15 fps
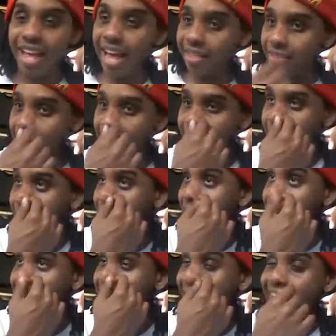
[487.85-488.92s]
I think the
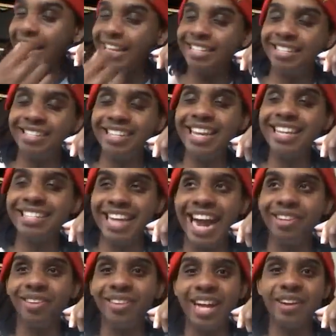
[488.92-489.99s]
IC
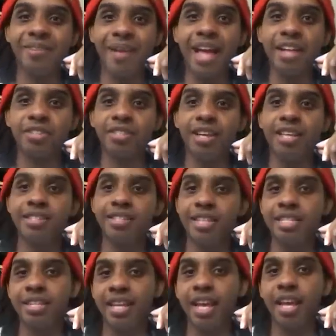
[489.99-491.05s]
title ladder match is an
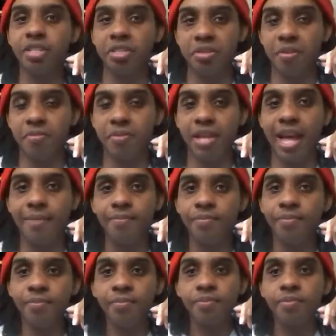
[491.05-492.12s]
indication of that.
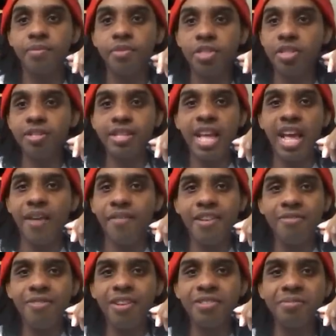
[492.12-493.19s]
Just having it
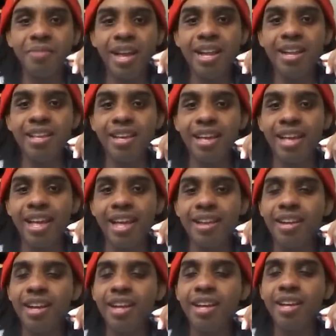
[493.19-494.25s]
at WrestleMania.
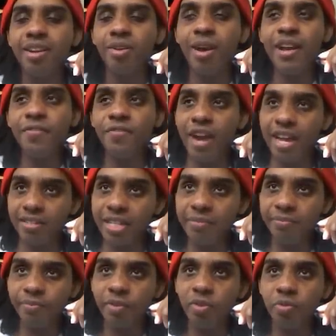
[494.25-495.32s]
And quite frankly,
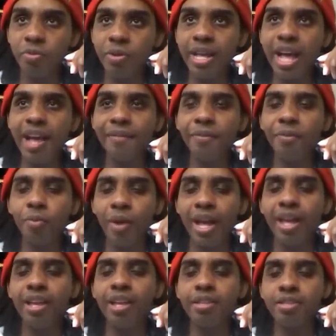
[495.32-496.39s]
we have
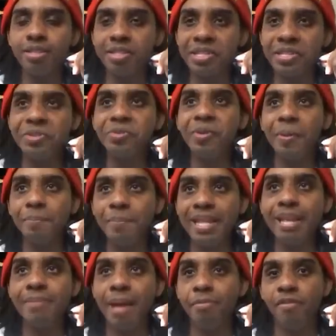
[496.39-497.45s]
way too
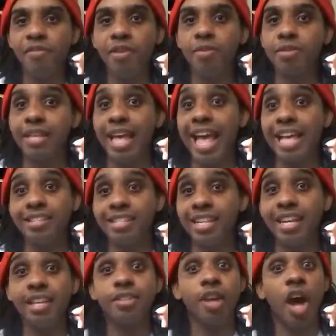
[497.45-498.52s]
many pay-per-views as it
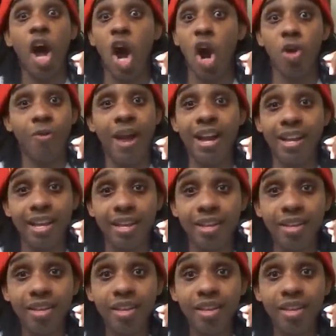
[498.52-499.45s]
is already.